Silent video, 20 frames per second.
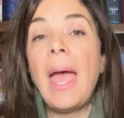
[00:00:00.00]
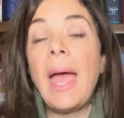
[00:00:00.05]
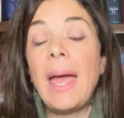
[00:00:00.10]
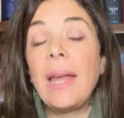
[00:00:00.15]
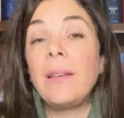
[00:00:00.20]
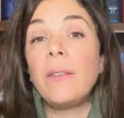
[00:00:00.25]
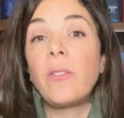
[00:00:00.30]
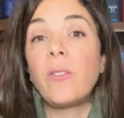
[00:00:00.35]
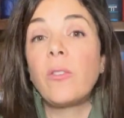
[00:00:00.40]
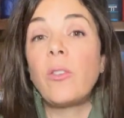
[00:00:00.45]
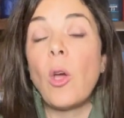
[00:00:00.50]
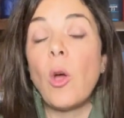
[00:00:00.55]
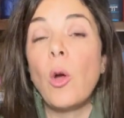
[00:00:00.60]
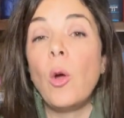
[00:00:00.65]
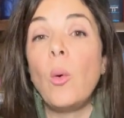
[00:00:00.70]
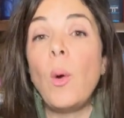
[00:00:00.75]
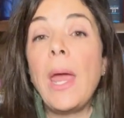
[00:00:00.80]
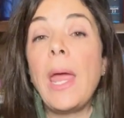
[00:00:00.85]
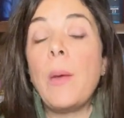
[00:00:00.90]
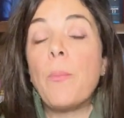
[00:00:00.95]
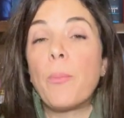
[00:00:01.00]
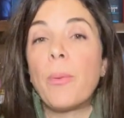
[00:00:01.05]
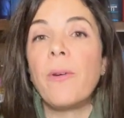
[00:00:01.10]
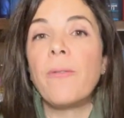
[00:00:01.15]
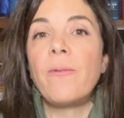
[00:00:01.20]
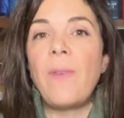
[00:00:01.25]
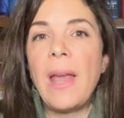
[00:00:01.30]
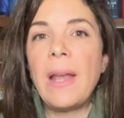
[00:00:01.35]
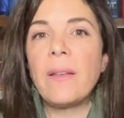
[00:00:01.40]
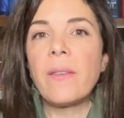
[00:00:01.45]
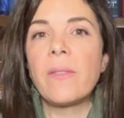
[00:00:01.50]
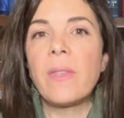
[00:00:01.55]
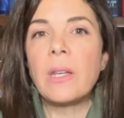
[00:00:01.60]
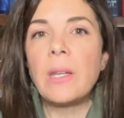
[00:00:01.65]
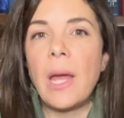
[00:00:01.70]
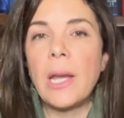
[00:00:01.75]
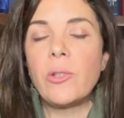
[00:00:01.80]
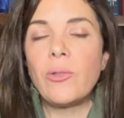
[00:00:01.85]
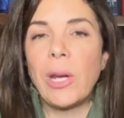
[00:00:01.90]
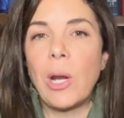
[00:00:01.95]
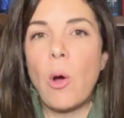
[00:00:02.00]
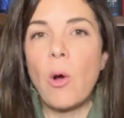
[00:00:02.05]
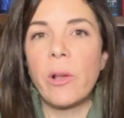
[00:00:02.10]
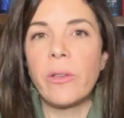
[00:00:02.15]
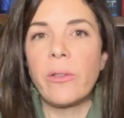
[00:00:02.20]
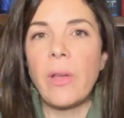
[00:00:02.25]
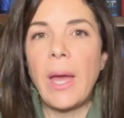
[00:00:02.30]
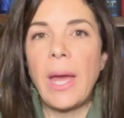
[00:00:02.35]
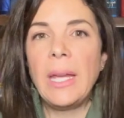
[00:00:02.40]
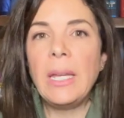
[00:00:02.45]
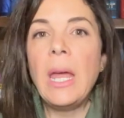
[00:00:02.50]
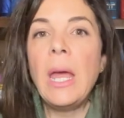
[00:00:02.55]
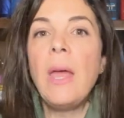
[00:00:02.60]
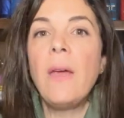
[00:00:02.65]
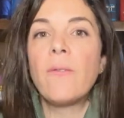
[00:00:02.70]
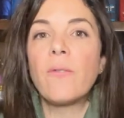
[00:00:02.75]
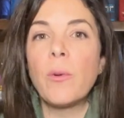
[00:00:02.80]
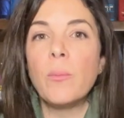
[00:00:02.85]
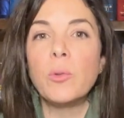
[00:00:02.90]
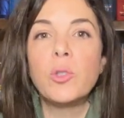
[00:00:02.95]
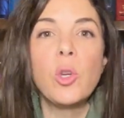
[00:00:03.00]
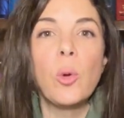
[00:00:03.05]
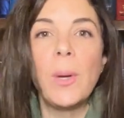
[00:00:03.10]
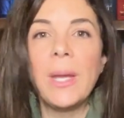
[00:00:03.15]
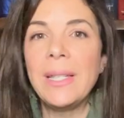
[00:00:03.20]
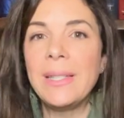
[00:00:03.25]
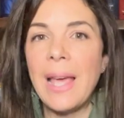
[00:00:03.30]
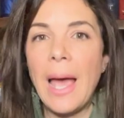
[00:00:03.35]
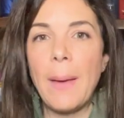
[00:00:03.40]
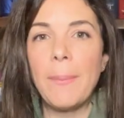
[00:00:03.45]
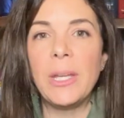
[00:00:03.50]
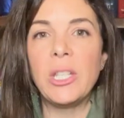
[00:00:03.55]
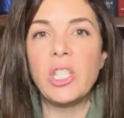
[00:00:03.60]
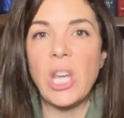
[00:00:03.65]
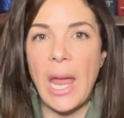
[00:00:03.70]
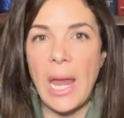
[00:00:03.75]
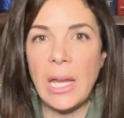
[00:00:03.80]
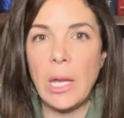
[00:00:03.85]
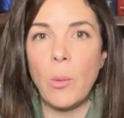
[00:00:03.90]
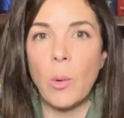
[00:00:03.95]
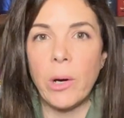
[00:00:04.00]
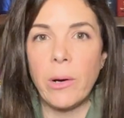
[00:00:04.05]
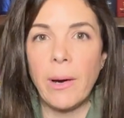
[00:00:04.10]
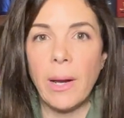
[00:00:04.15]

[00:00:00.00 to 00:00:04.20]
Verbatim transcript: And so it prevents the nitric oxide from doing damage anywhere